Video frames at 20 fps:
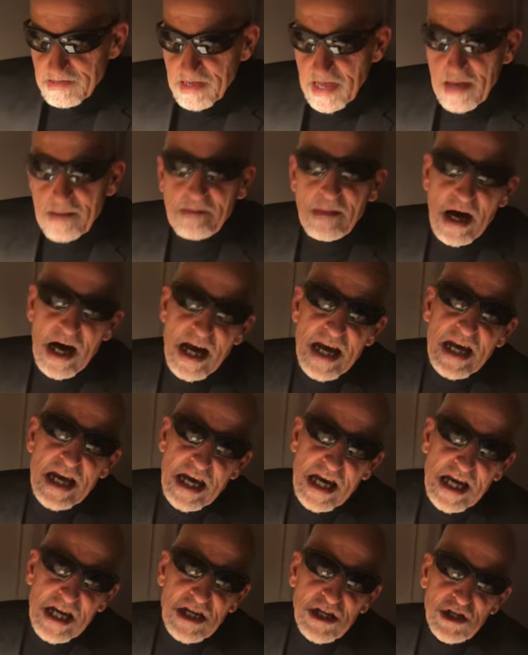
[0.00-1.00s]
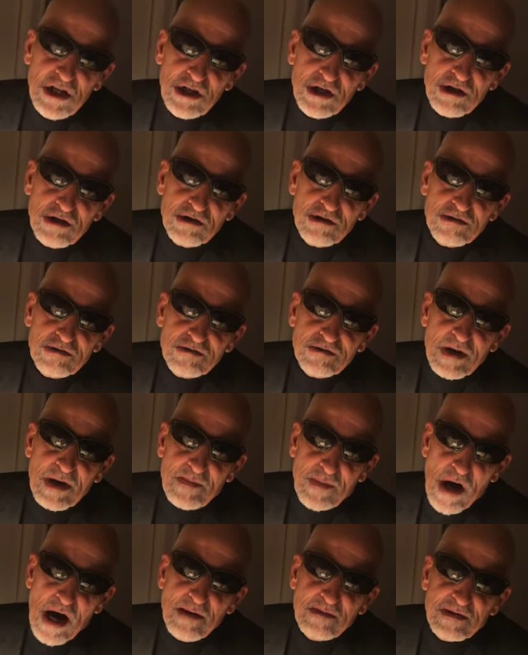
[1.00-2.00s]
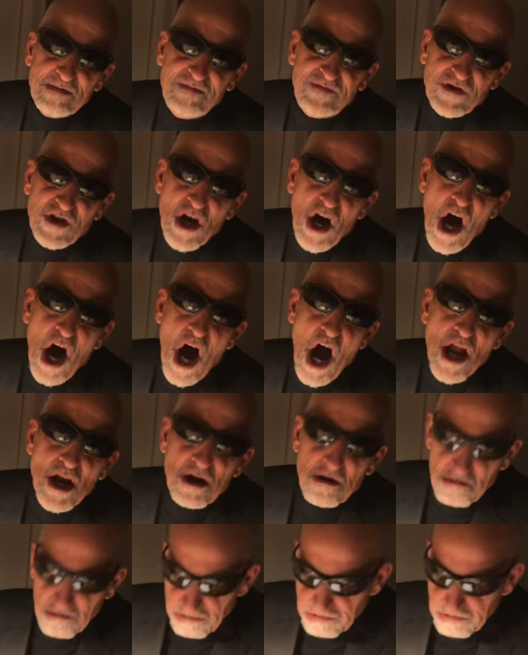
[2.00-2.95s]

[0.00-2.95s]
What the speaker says: At my age, I probably forgot.